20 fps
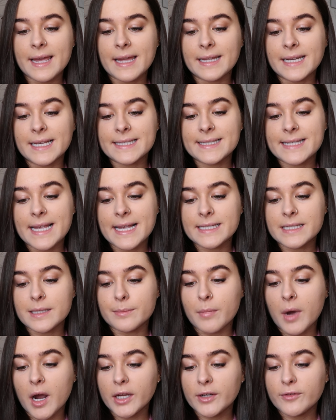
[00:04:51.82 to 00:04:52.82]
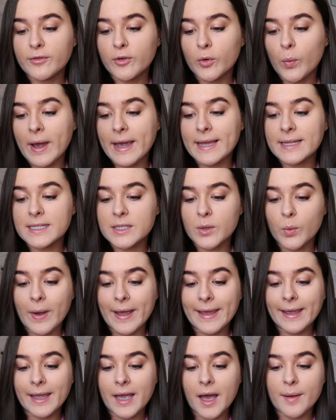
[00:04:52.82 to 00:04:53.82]
And it says the mindful way to
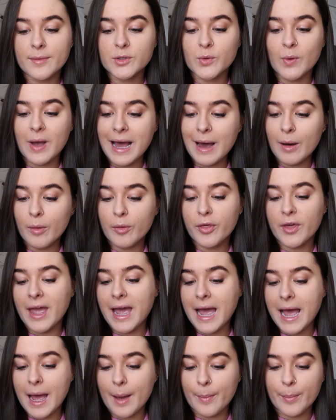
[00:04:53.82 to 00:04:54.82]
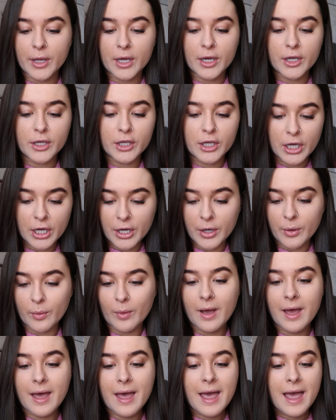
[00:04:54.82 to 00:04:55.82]
wake up to a healthier, happier
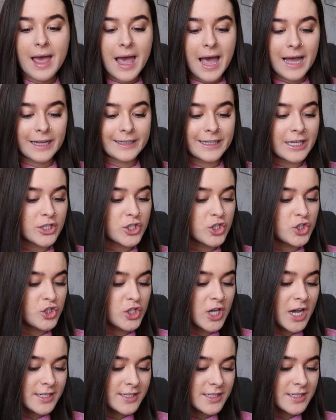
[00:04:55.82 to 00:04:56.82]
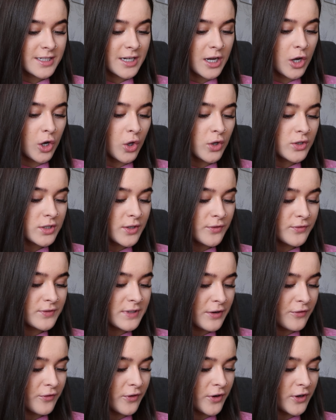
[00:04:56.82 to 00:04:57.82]
you. And it's just lots of
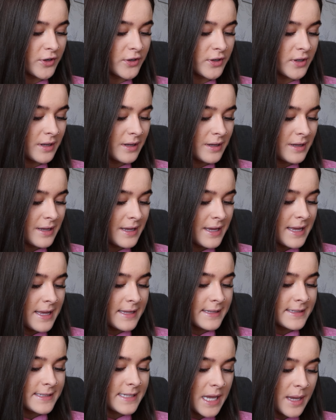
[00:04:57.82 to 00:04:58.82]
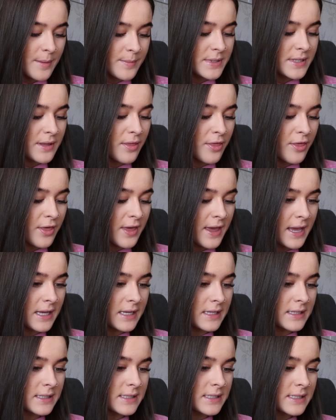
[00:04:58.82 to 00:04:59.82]
different tips and
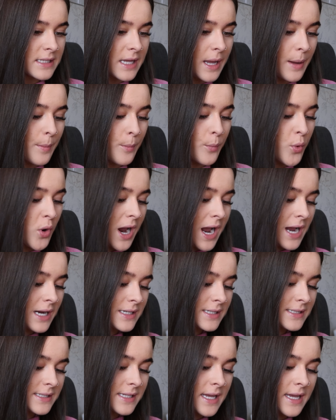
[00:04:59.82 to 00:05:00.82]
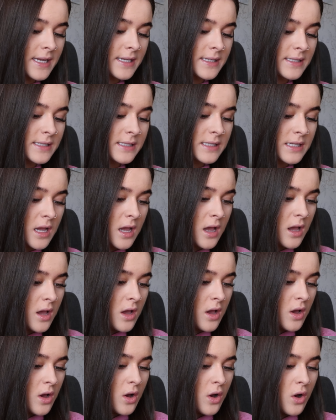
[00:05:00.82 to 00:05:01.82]
things and practices
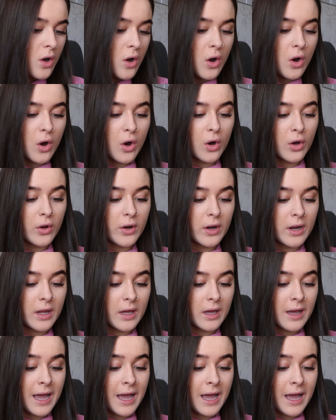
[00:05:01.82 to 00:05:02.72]
on